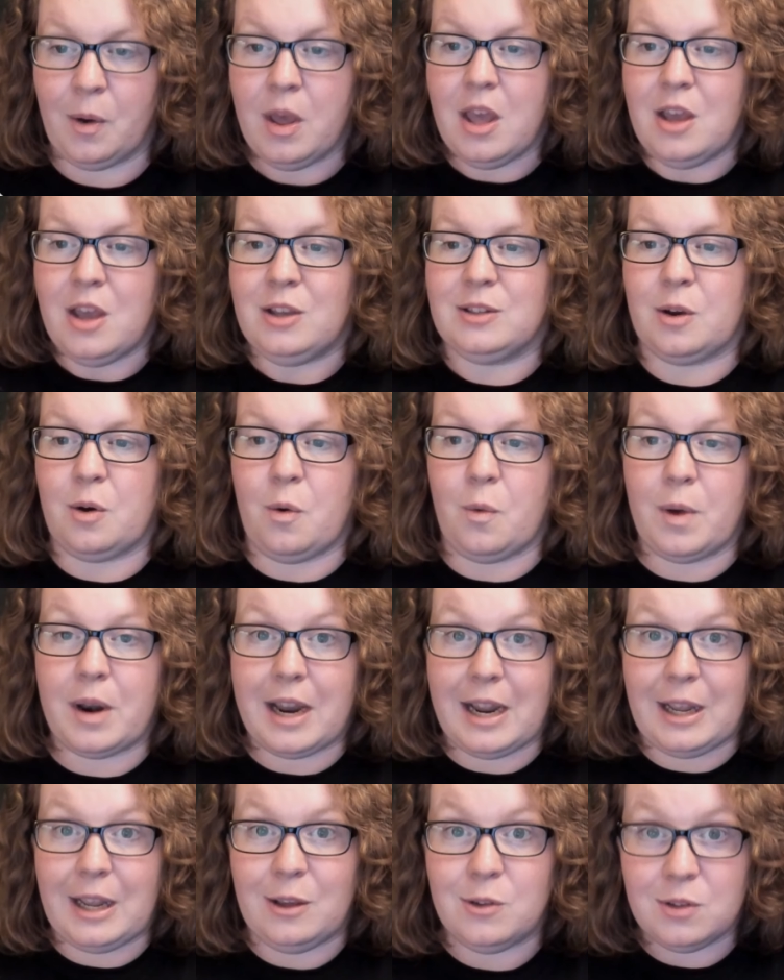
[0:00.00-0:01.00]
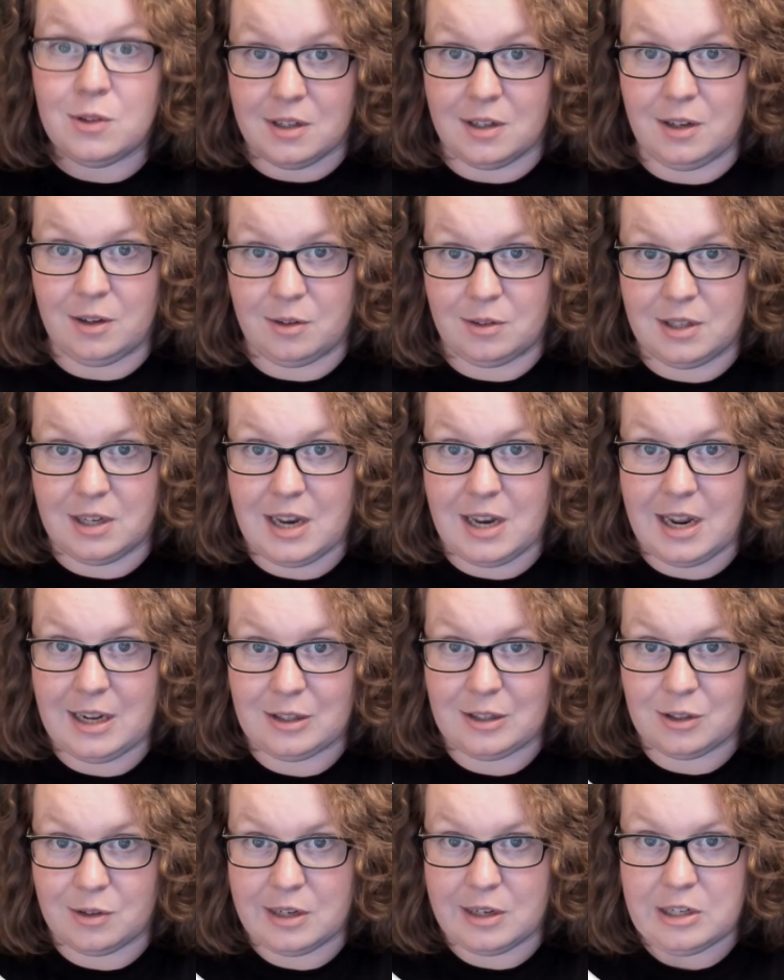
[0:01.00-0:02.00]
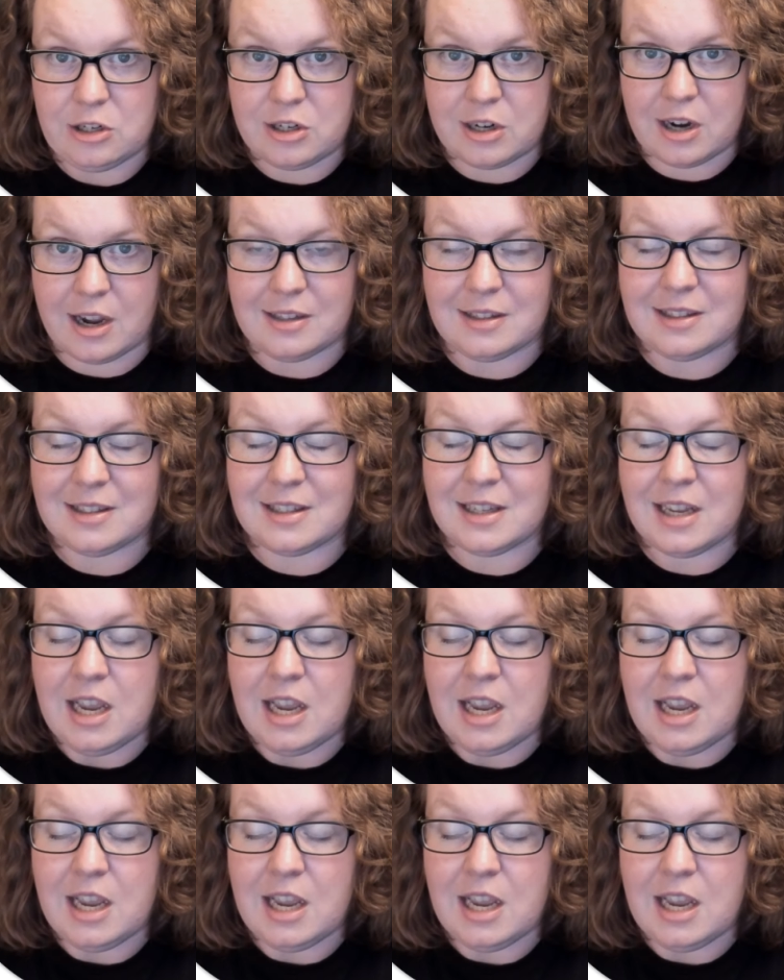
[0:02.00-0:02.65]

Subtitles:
So what I used to do to take screenshots